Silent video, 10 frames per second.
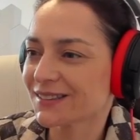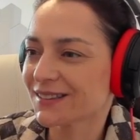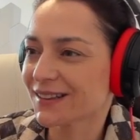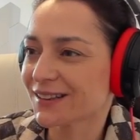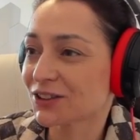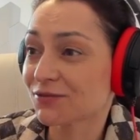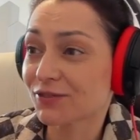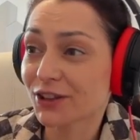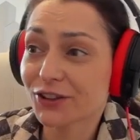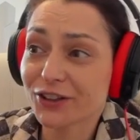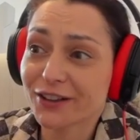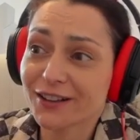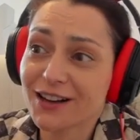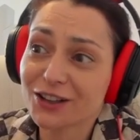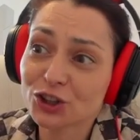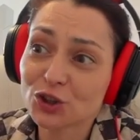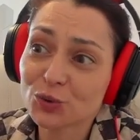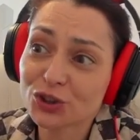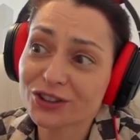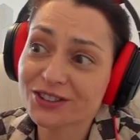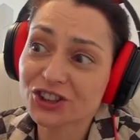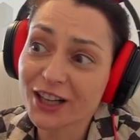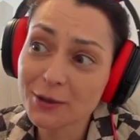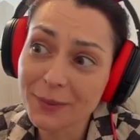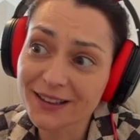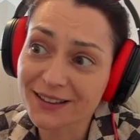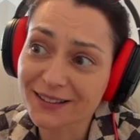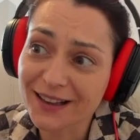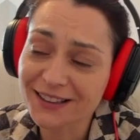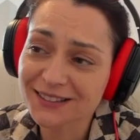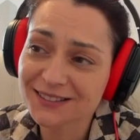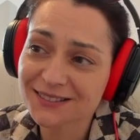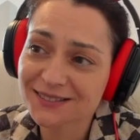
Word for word: and very unusual checkmating that.